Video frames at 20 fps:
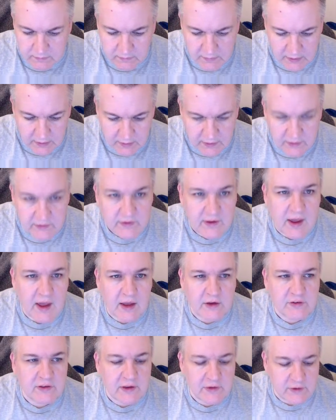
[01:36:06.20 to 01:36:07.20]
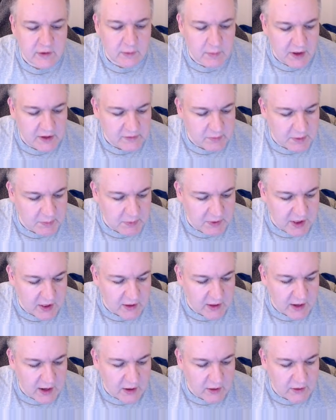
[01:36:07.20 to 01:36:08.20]
yeah, let's go back to my
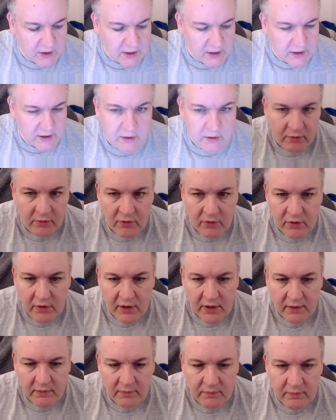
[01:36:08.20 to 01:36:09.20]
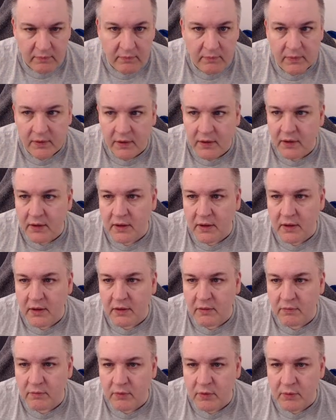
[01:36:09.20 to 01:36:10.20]
plot outline real quick.
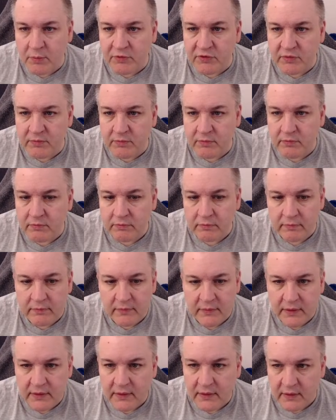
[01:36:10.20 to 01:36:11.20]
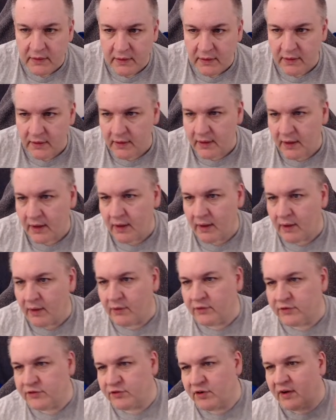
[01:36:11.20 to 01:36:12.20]
Oops. I
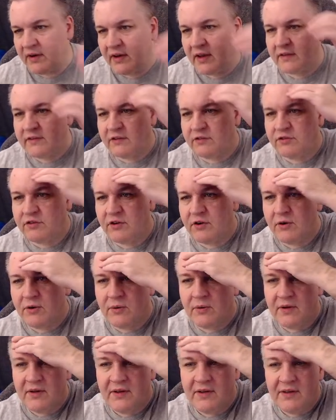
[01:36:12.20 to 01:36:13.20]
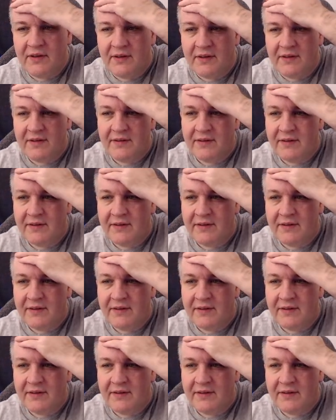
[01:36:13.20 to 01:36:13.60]
was trying not to show. It